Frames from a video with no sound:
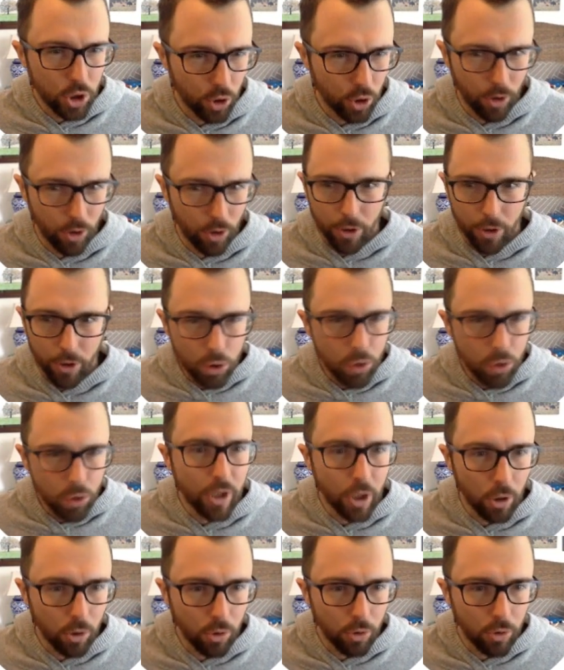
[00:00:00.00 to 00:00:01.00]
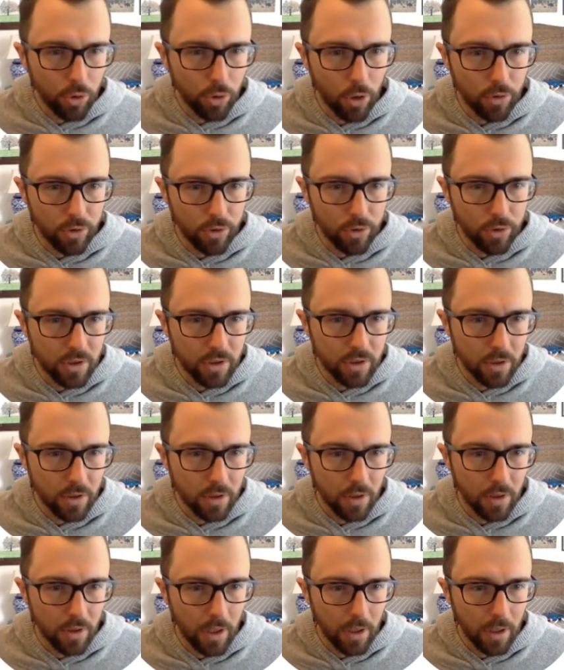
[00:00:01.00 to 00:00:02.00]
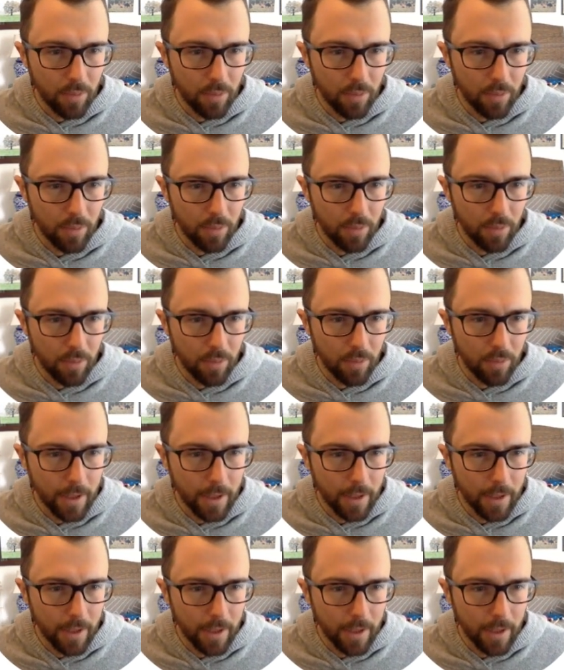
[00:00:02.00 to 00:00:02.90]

sugar, using glucose in the body.